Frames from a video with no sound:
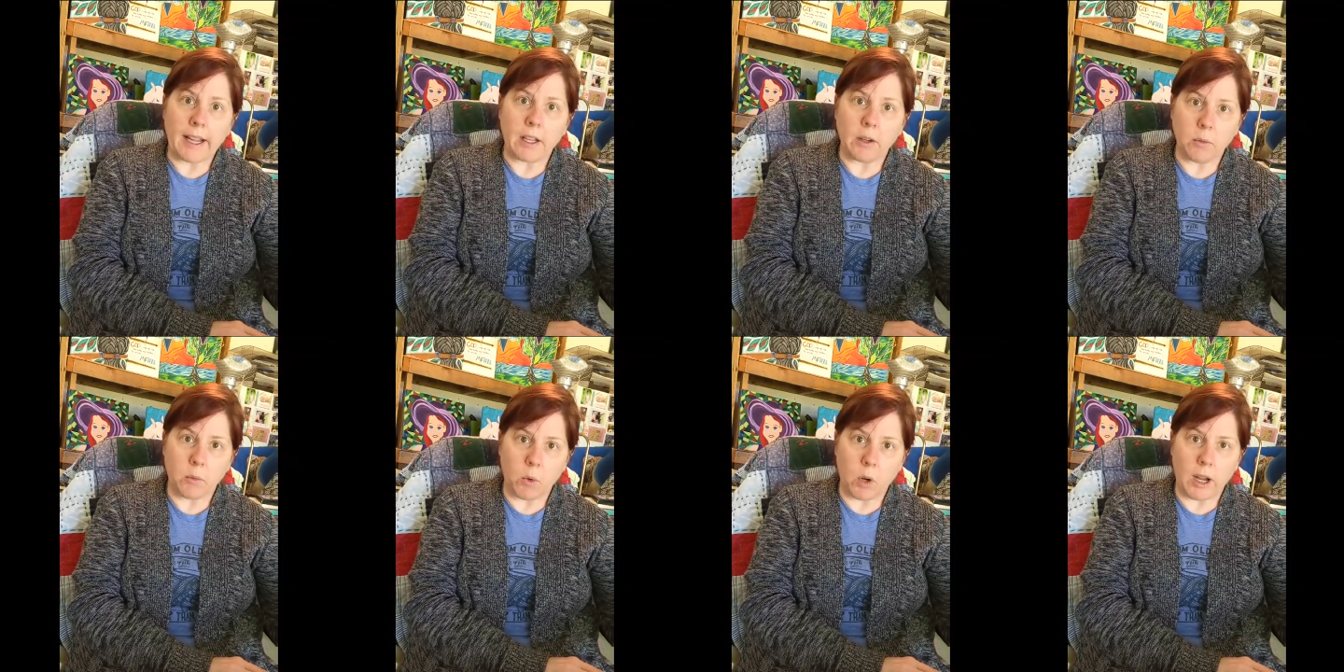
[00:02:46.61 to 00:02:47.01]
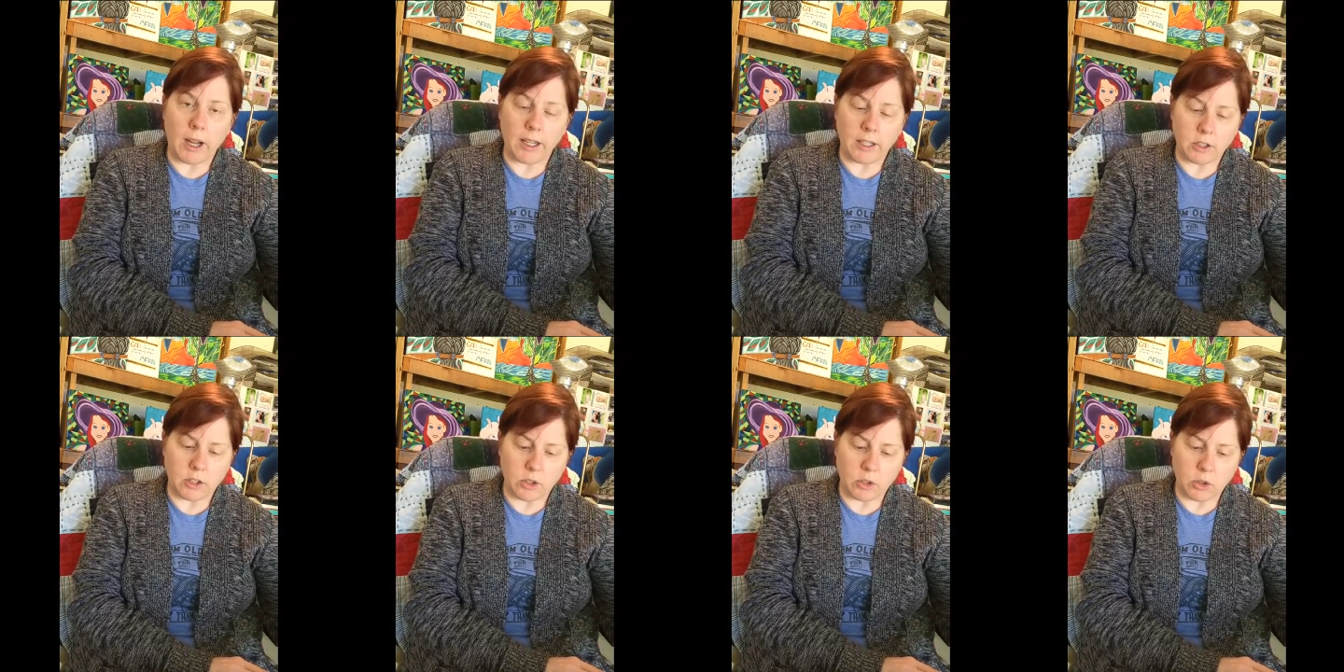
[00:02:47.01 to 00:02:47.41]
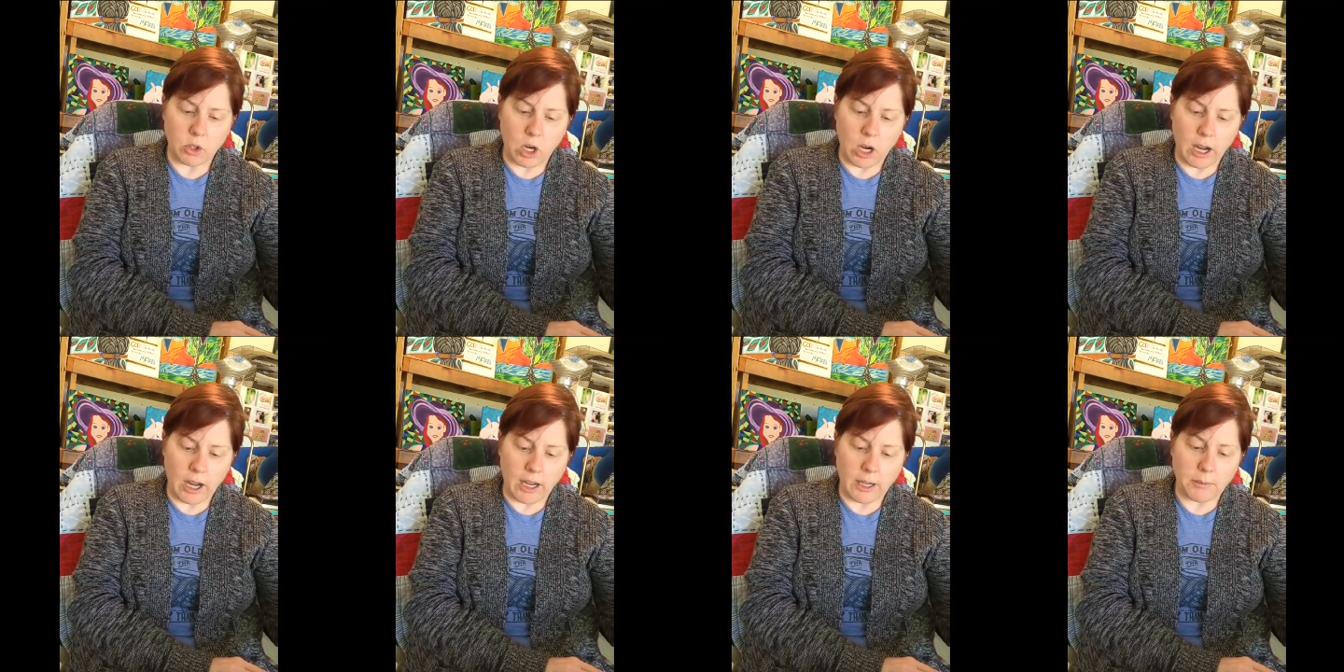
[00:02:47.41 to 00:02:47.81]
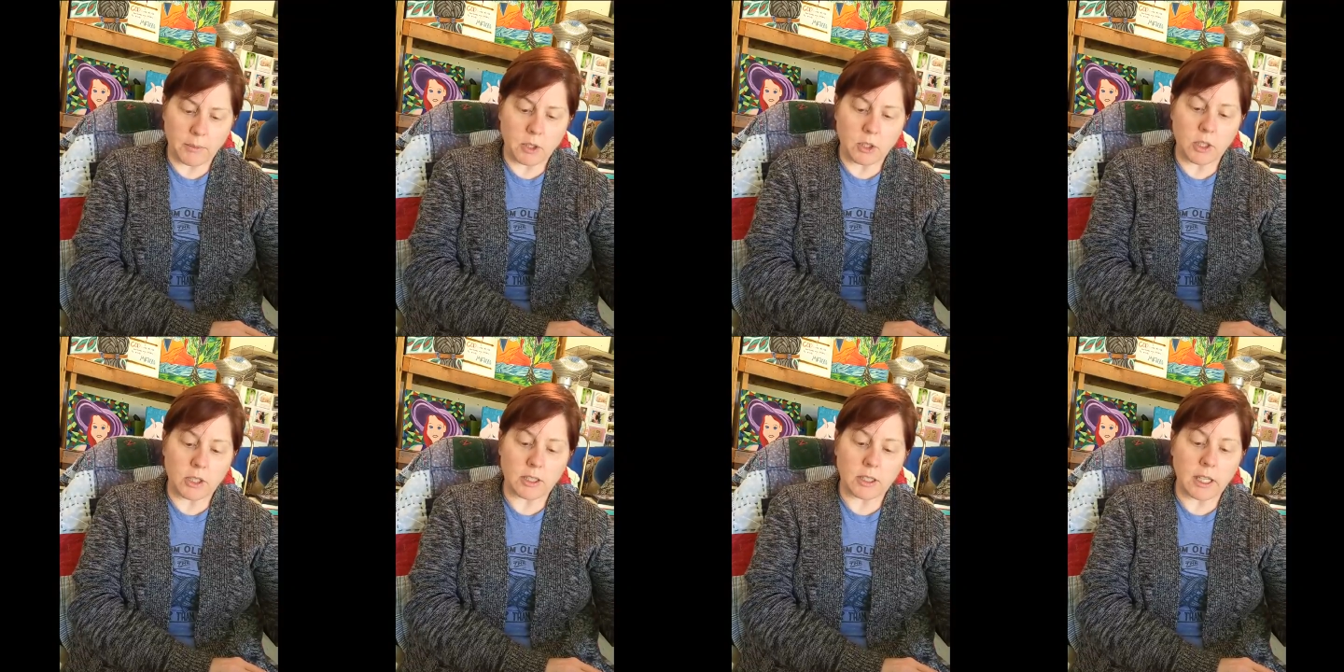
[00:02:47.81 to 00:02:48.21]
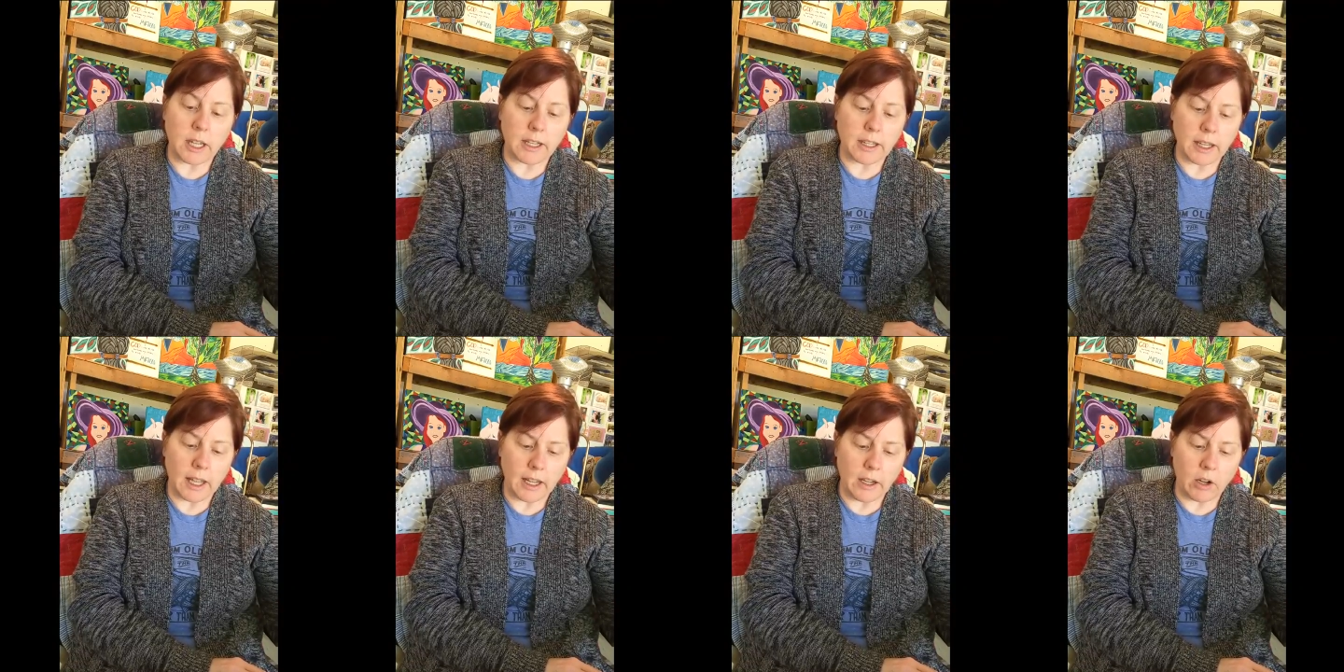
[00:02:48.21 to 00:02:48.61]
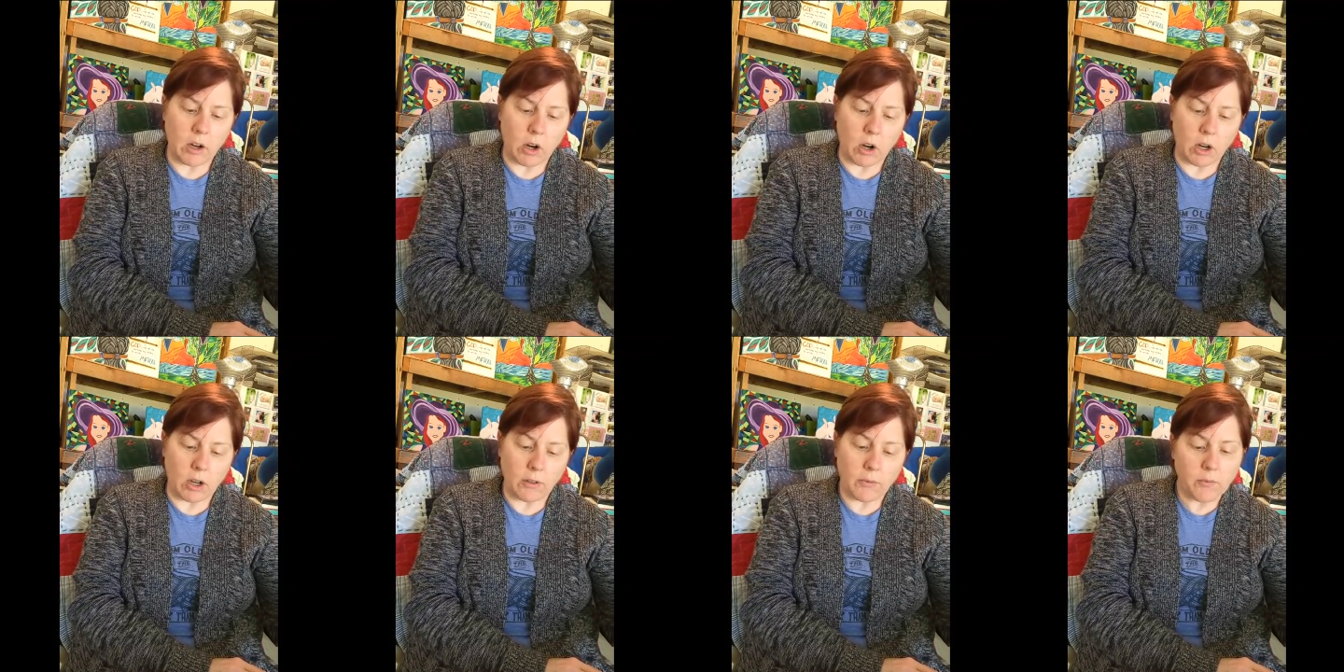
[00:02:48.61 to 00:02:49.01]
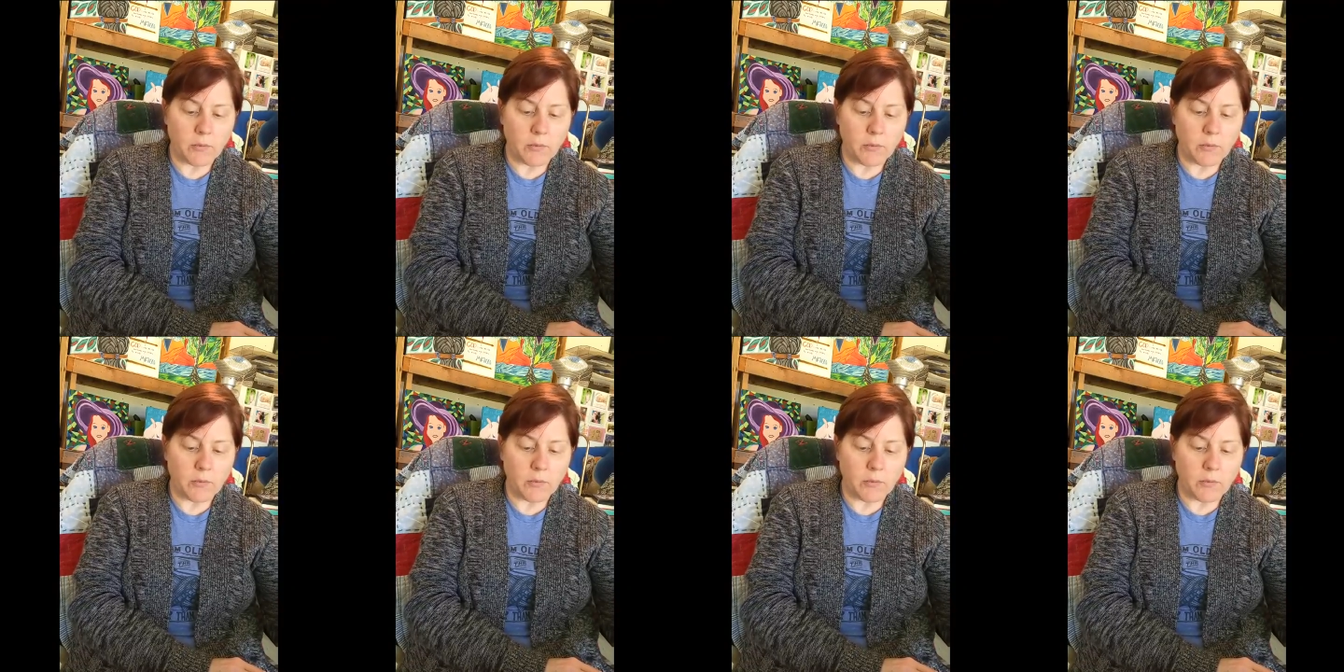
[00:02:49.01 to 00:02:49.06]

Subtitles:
and white striped, just like they are.